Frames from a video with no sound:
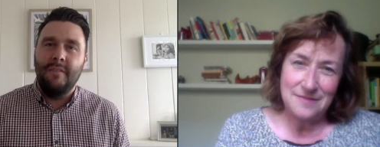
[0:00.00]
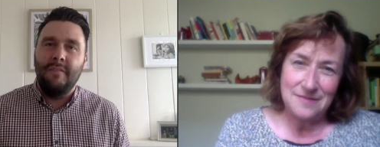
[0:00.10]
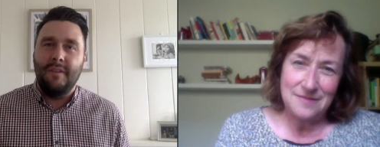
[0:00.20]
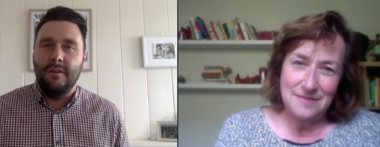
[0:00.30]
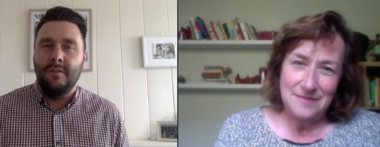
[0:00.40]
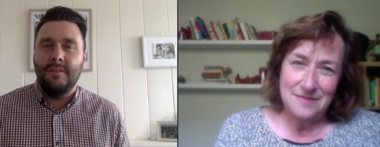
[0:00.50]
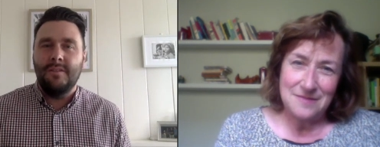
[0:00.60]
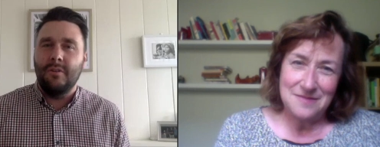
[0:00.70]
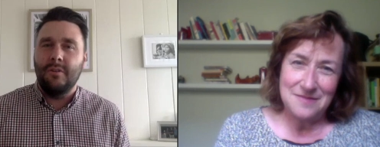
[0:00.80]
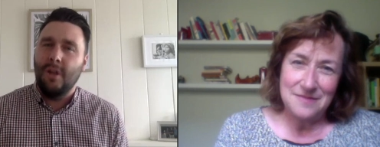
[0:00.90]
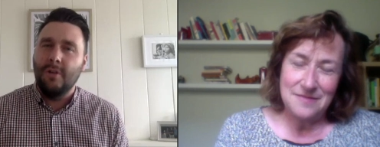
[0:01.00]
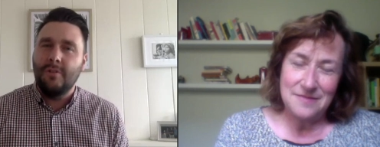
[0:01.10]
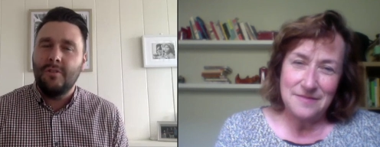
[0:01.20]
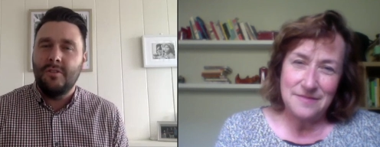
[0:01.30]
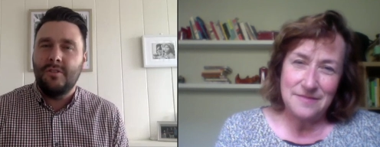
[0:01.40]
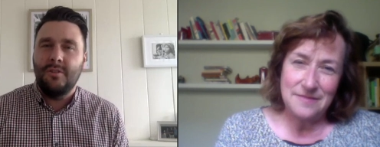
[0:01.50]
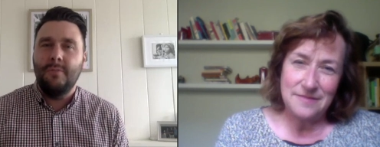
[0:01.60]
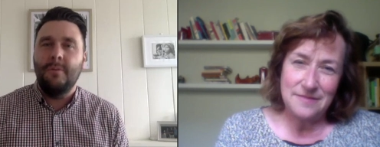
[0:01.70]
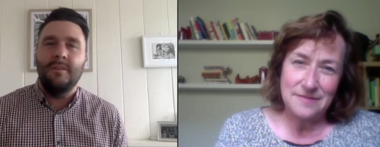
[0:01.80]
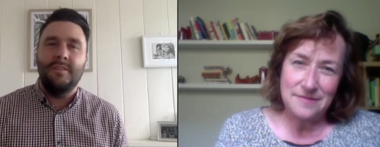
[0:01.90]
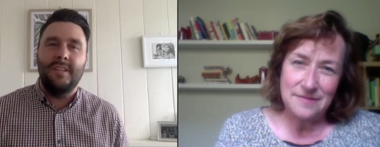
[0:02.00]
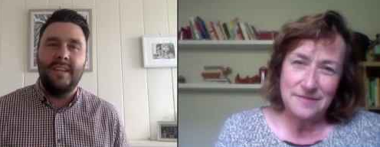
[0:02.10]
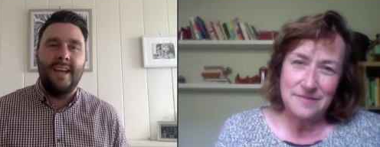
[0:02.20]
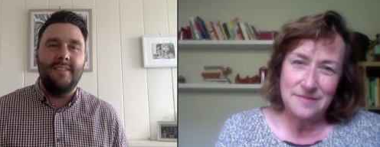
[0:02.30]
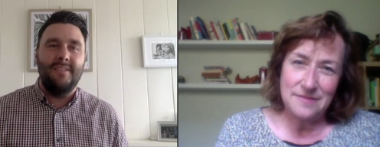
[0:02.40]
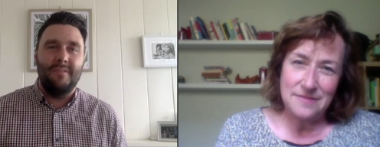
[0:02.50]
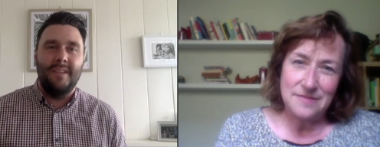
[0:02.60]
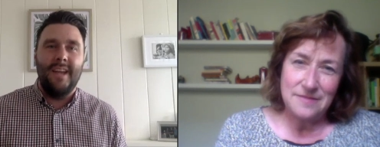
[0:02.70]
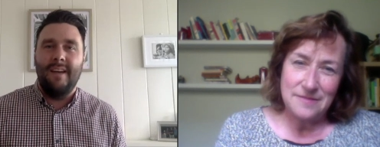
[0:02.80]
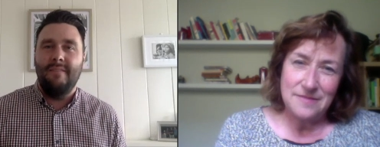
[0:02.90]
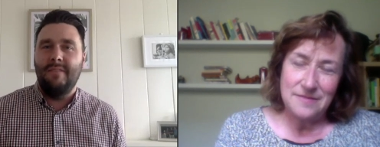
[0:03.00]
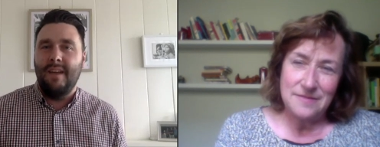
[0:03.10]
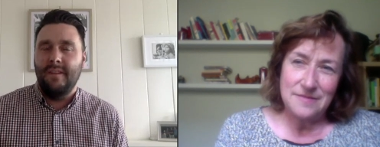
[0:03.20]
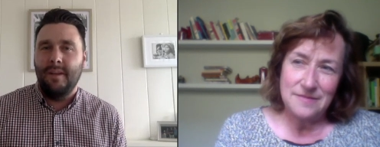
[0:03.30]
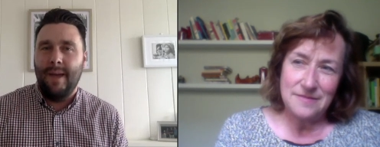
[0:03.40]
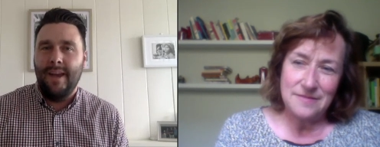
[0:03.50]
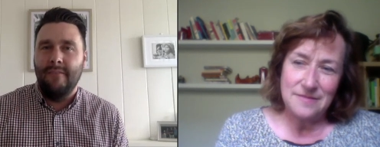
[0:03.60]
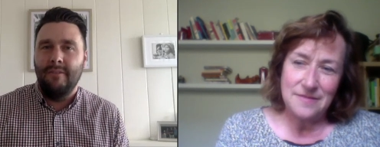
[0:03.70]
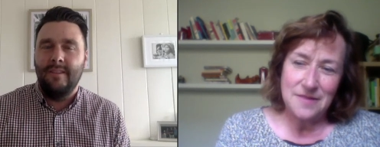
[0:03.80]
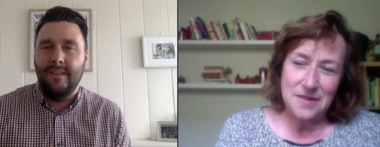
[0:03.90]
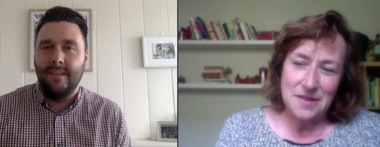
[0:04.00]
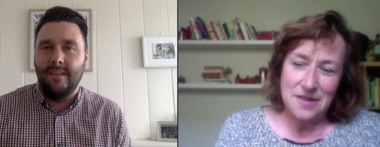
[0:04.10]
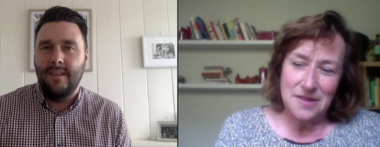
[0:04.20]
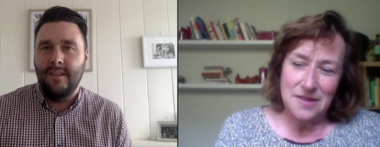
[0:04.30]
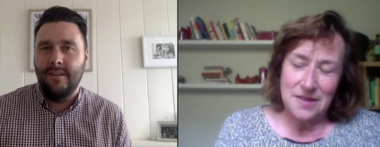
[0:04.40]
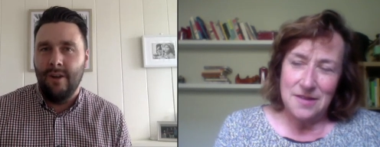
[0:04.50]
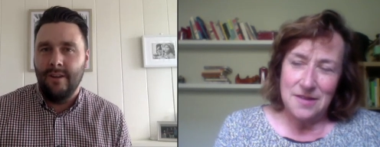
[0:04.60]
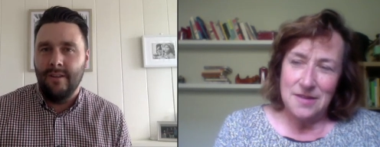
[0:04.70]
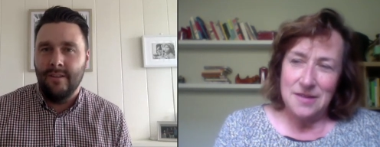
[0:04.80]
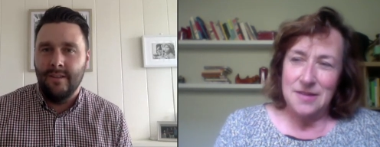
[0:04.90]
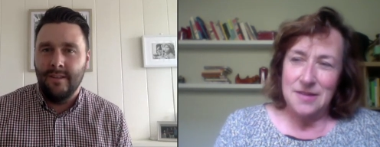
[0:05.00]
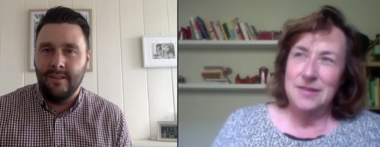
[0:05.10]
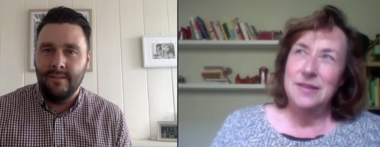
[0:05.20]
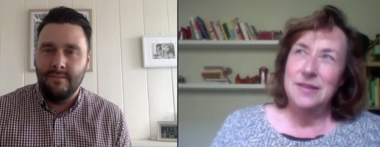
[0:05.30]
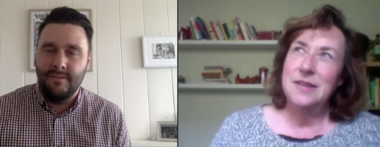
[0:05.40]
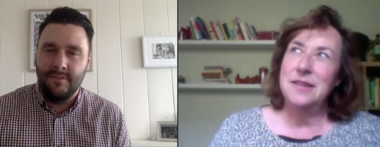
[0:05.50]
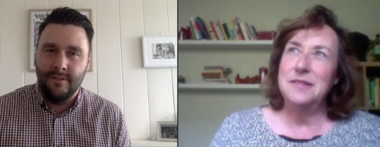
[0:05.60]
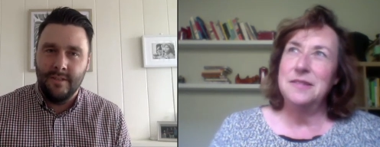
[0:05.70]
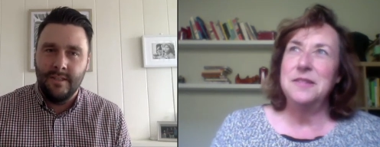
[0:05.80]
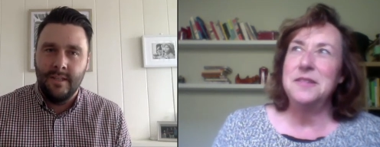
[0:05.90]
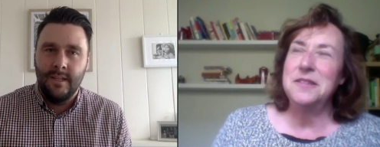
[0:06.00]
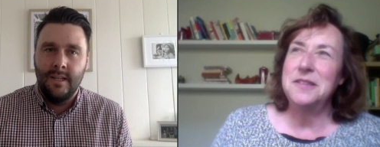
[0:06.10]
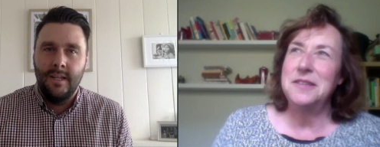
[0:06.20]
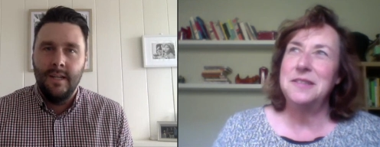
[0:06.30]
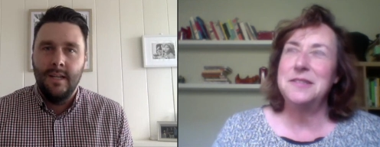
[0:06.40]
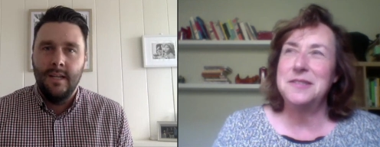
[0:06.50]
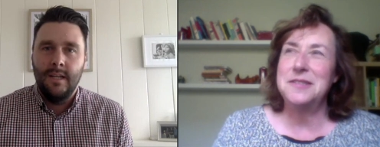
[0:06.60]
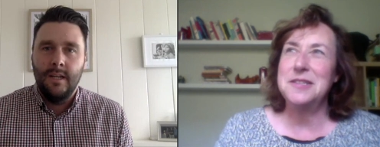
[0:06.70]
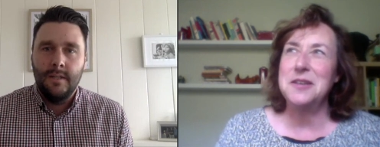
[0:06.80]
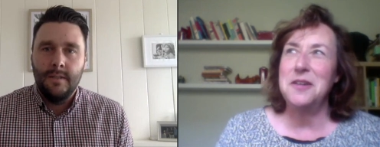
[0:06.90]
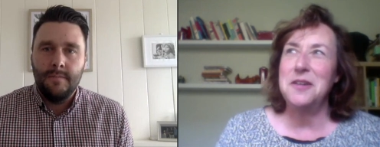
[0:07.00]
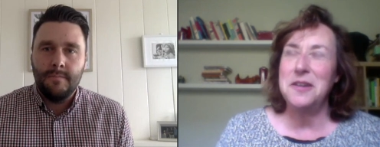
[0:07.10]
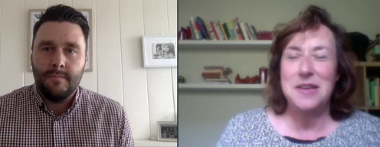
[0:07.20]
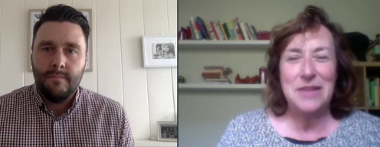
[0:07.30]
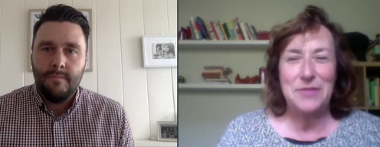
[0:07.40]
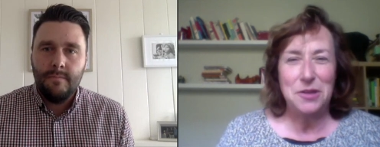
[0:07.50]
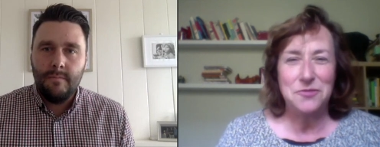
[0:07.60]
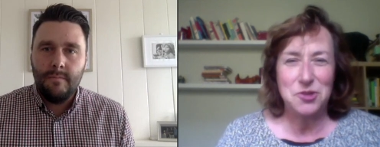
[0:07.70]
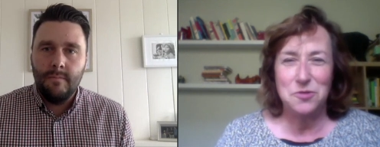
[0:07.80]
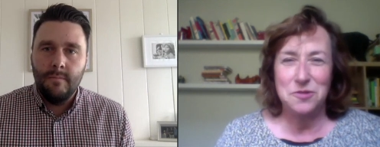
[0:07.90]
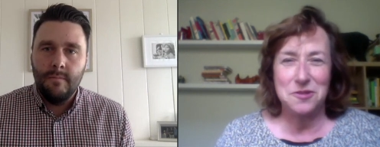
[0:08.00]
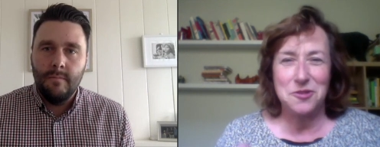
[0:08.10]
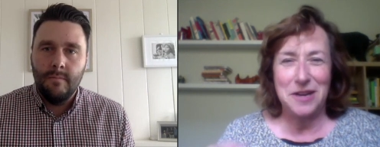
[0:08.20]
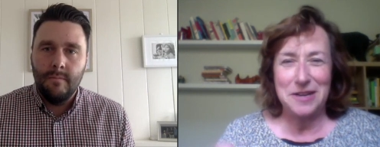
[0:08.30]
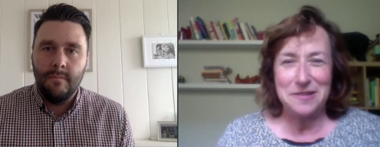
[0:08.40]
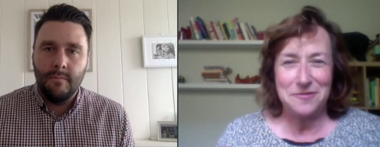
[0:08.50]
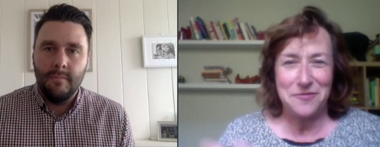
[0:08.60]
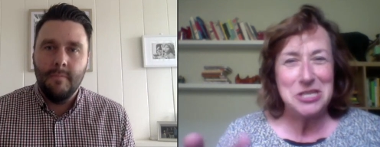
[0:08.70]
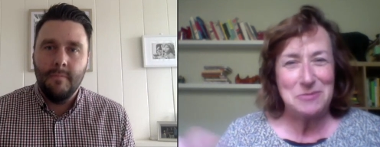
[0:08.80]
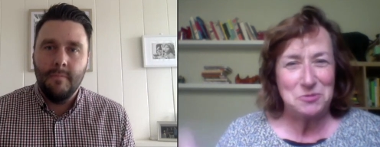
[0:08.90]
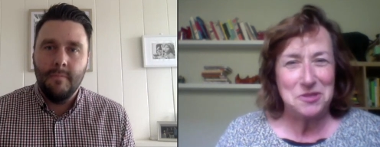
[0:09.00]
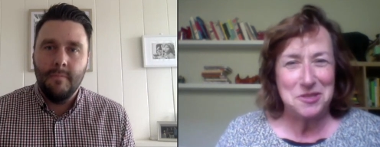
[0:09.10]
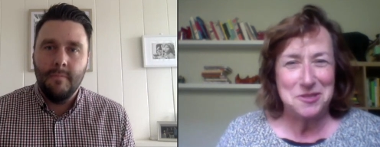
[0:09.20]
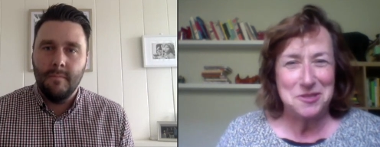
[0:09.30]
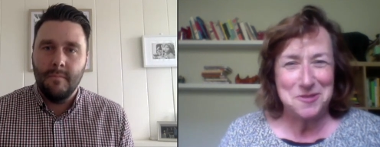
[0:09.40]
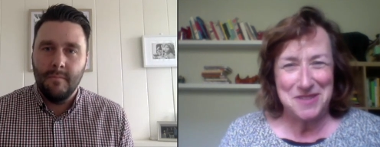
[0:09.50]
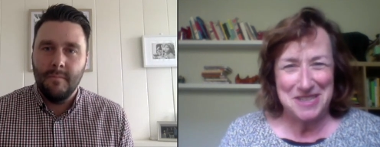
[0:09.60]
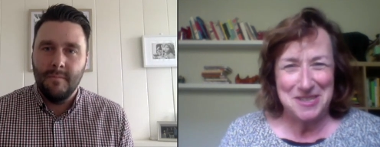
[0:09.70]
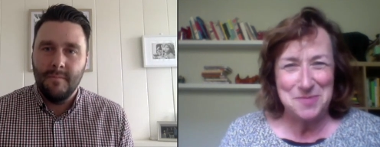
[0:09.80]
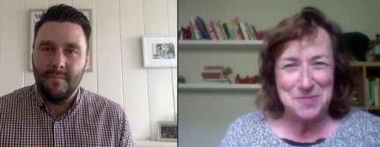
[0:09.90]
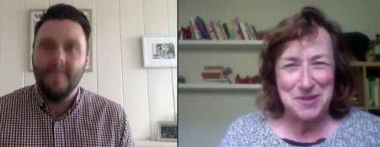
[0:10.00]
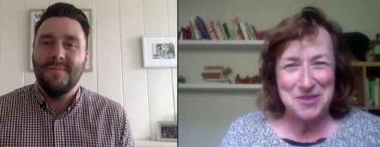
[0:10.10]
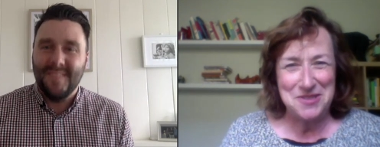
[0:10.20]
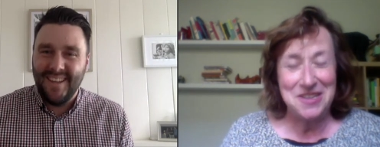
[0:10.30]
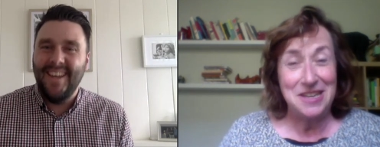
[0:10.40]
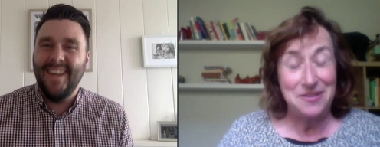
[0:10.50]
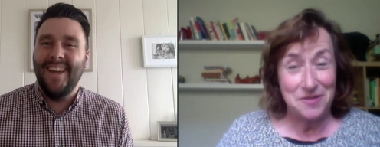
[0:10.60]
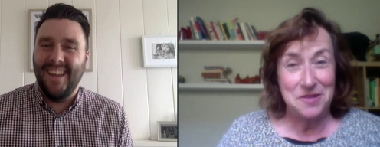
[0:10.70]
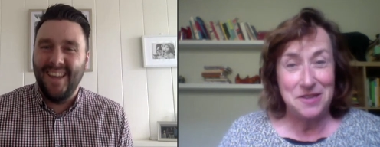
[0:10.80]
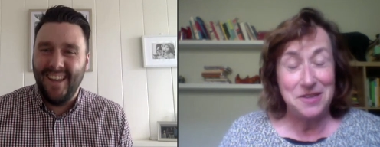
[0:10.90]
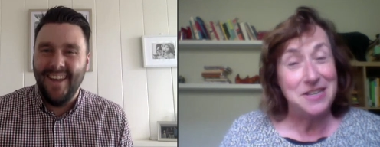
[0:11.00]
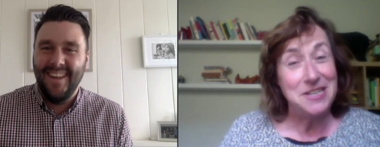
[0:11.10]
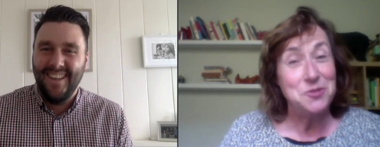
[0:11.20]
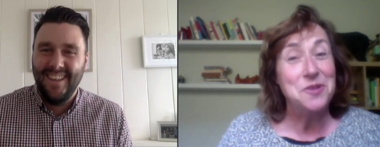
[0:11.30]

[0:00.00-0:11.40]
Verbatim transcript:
Speaker 1: that you feel sort of closest to or is it a case of that you have that feeling about everything that, that you write in the in the stories
Speaker 2: oh, it's like you have a lot of short great friendships with the stories i suppose you get very yeah. you need